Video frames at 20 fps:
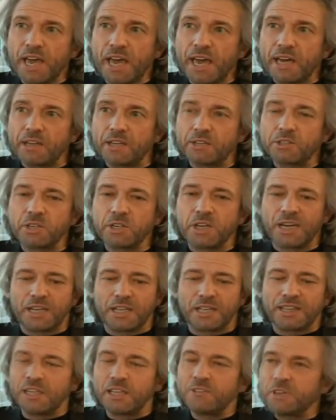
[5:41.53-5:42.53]
as
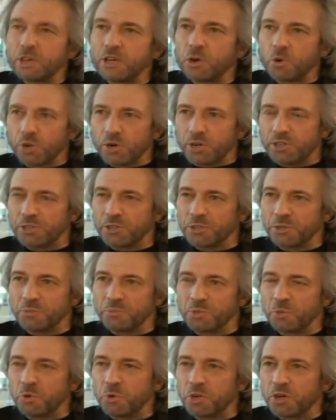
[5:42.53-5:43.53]
a living
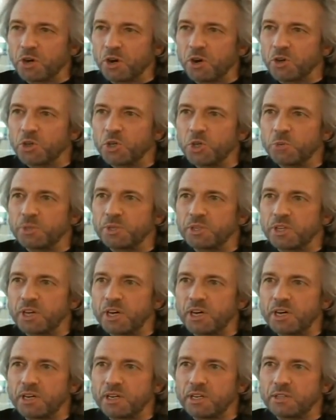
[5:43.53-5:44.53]
organism that we call
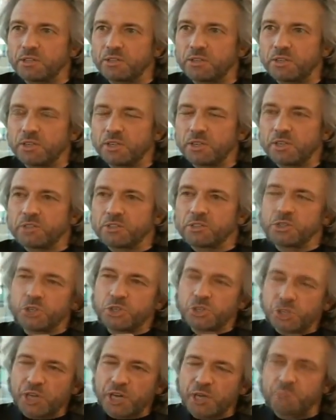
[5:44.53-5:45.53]
humankind to
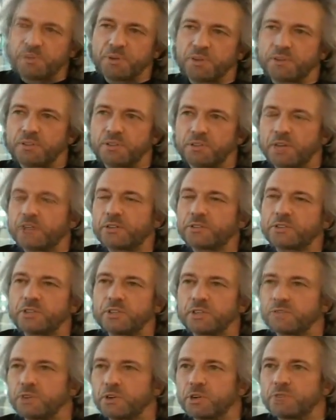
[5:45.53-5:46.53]
shape the
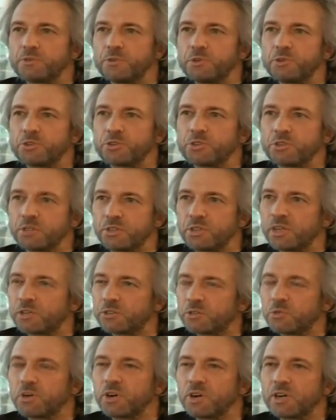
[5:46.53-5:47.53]
destiny of our future. And
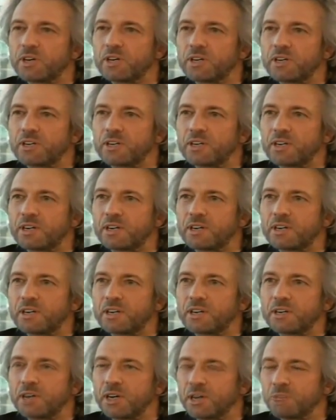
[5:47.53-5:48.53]
that's why uh,
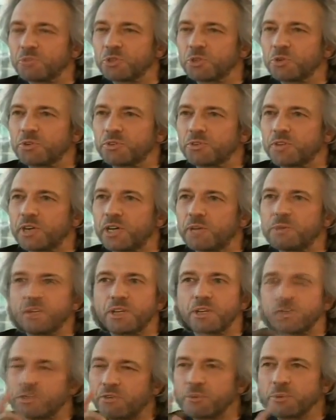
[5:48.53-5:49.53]
I, I'm so excited,
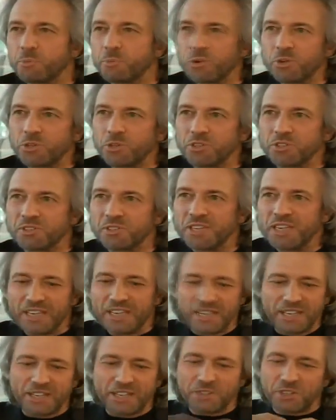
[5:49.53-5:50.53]
because every person
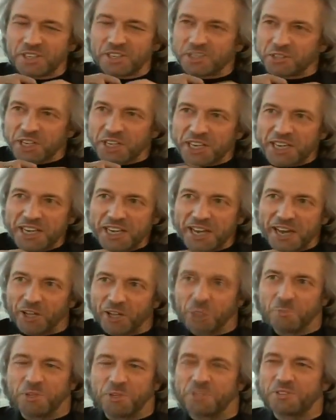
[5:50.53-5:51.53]
is, is a key
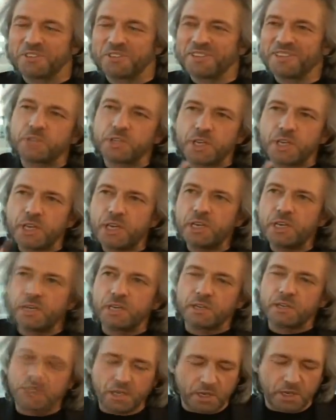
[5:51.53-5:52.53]
element. The
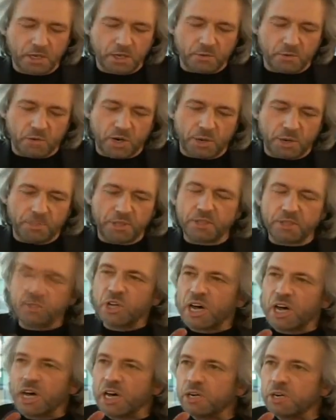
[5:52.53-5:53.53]
key, Robin,
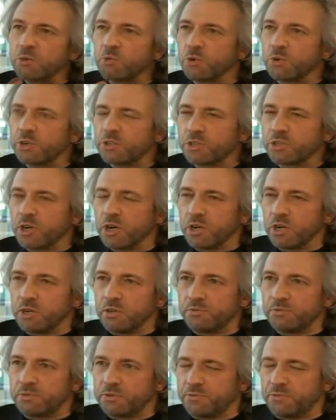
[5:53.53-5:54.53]
is
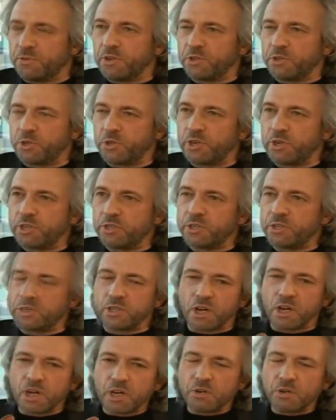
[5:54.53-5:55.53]
unresolved
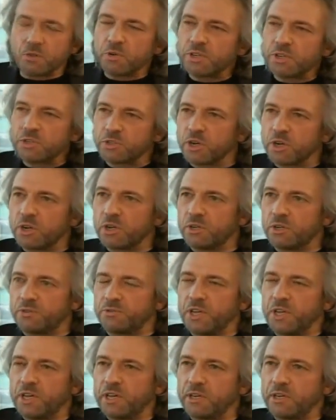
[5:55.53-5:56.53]
frustration,
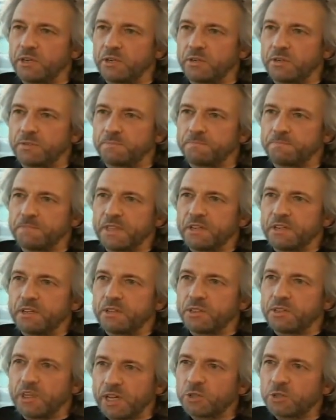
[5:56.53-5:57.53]
unresolved anger. Mm-hmm.
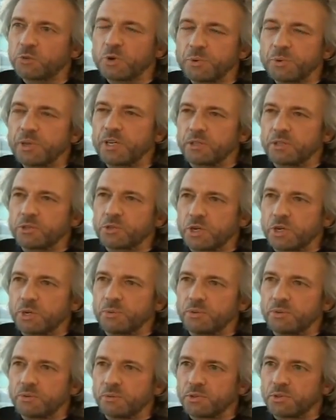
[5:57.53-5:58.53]
That's where we get in
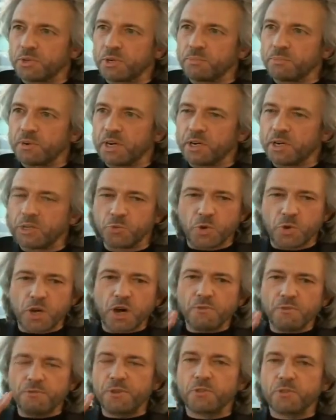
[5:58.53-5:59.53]
trouble with our bodies. We
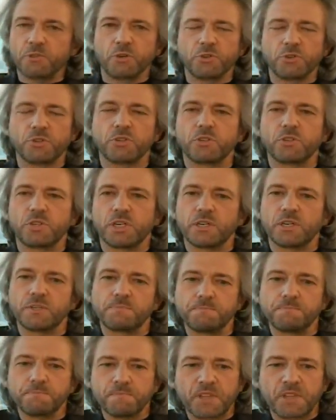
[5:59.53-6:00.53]
all feel those are.
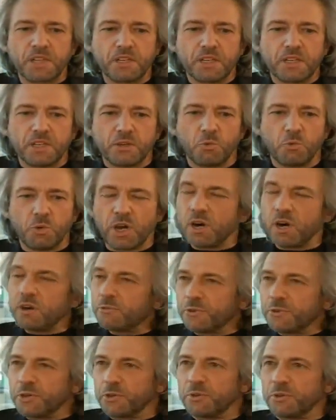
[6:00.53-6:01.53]
Um, we all
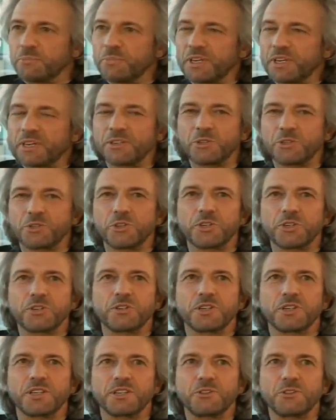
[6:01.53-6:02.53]
feel them because
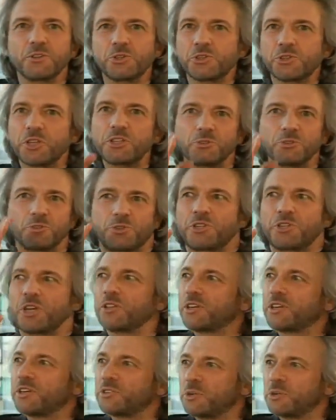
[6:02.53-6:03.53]
they're uh, they're signals
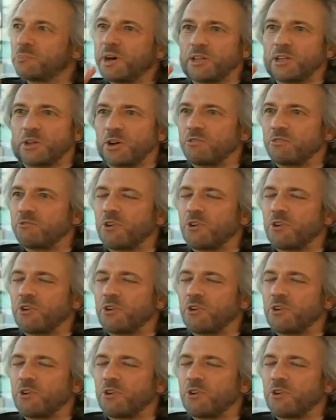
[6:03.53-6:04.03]
telling us about our